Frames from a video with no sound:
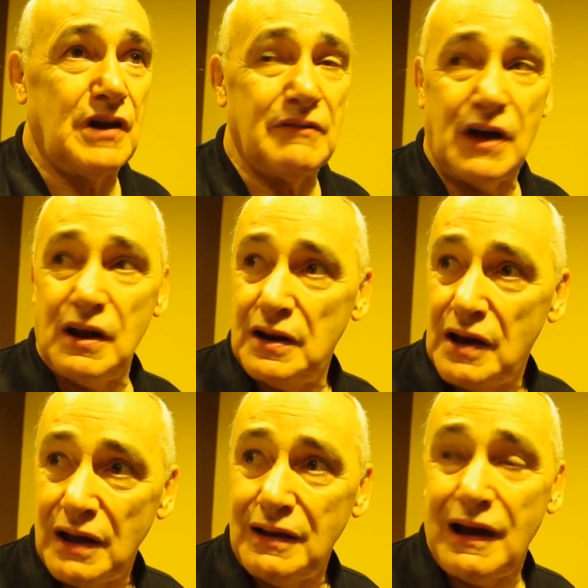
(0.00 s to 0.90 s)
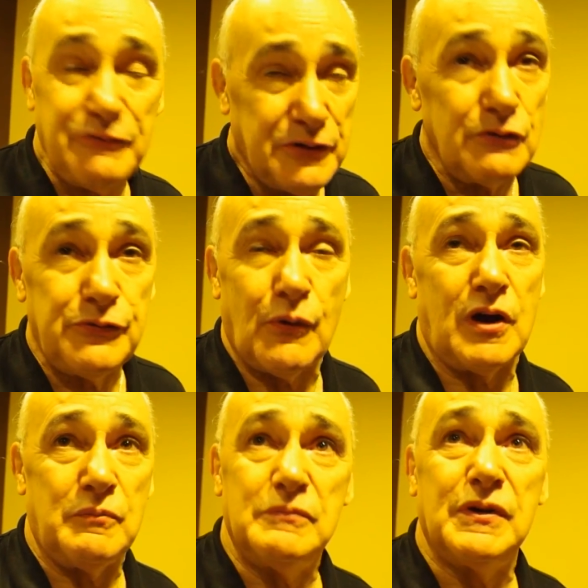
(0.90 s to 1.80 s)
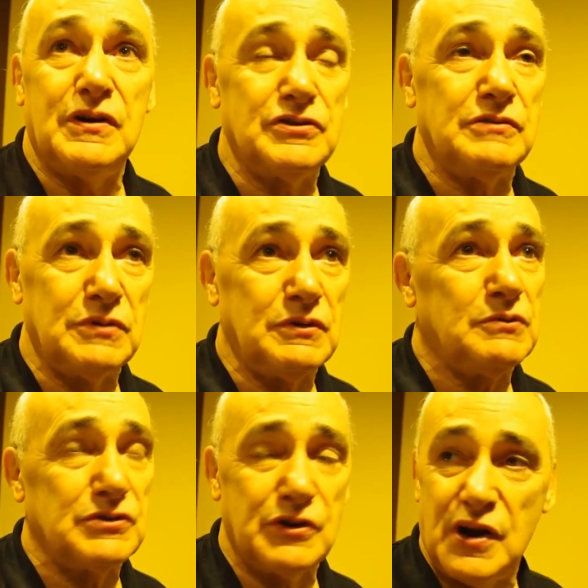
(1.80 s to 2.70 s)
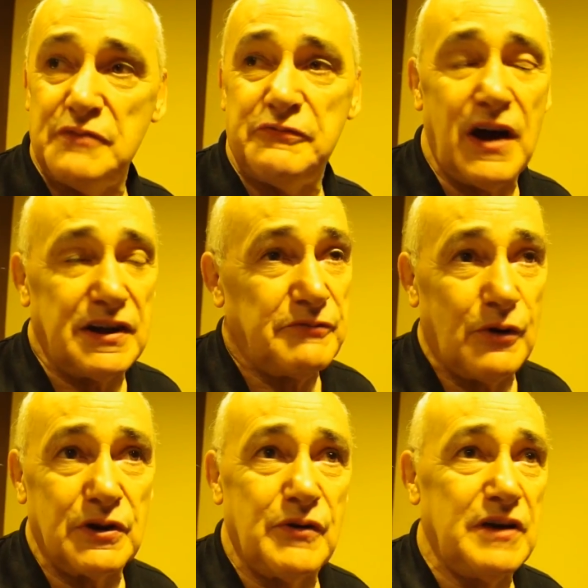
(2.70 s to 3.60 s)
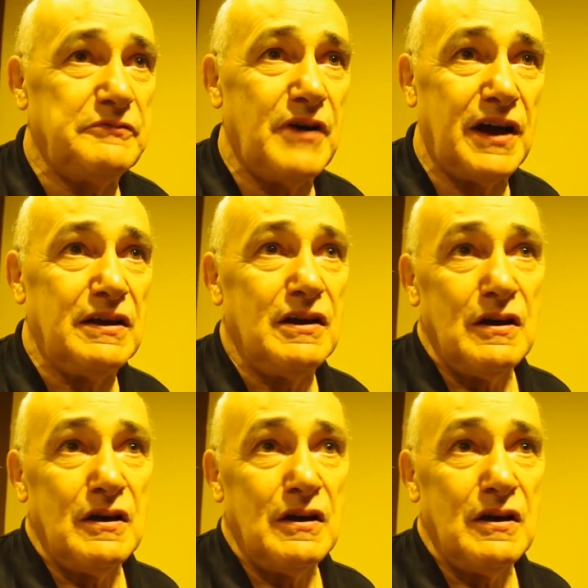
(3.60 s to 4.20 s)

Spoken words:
I feel for him because it was a great fight. He fought a great fight.